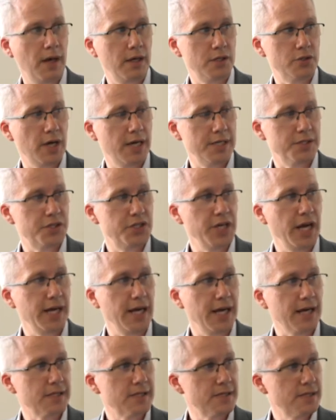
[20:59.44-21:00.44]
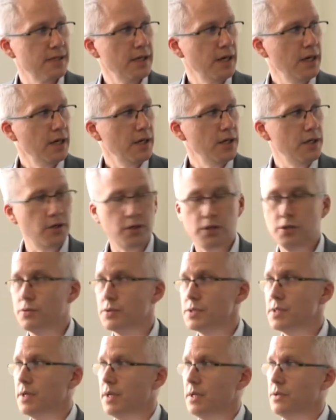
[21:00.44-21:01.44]
transgenics, you could
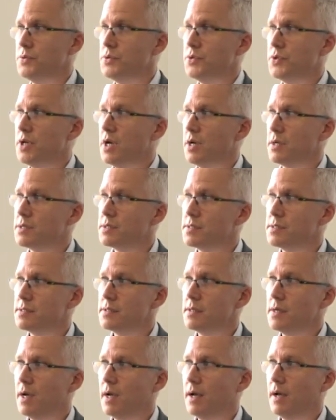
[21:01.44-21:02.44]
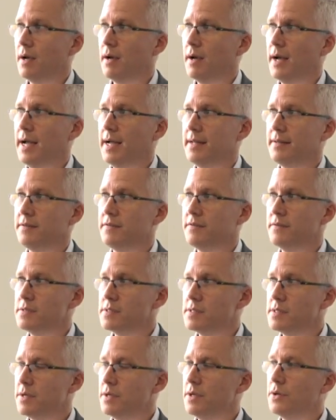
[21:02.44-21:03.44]
also use drugs. And
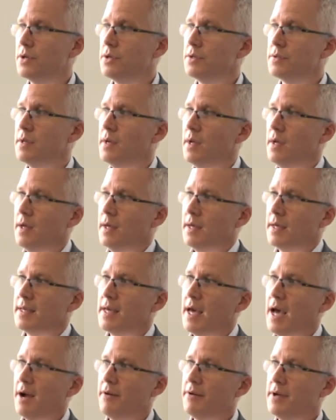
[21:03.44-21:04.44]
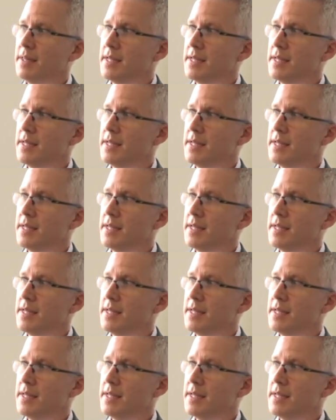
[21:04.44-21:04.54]
so you could carry